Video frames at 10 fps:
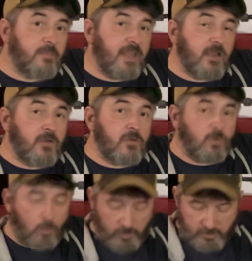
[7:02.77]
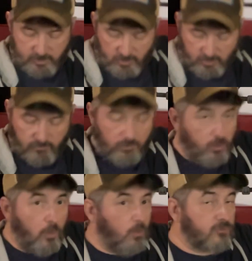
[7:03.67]
down or you can just drill
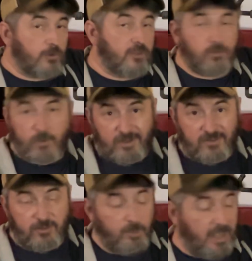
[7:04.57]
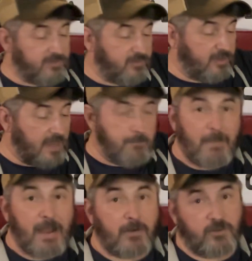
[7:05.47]
holes right through it because it's plastic and
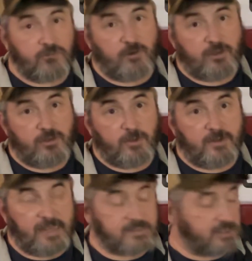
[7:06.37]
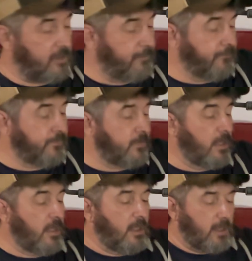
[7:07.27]
mount it straight to a desk.
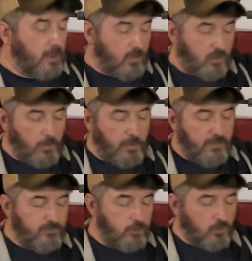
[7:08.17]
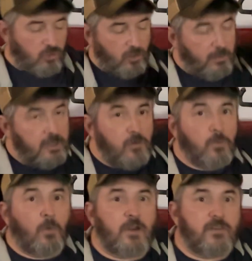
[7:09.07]
So if you're somebody who
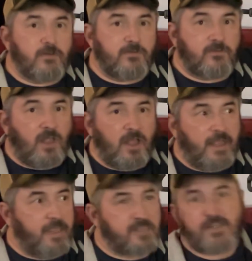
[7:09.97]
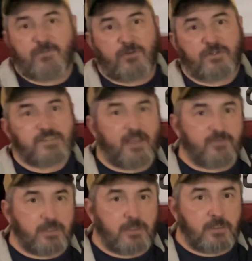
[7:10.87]
wanted to fly a
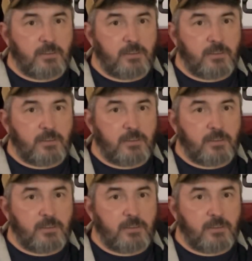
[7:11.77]
737,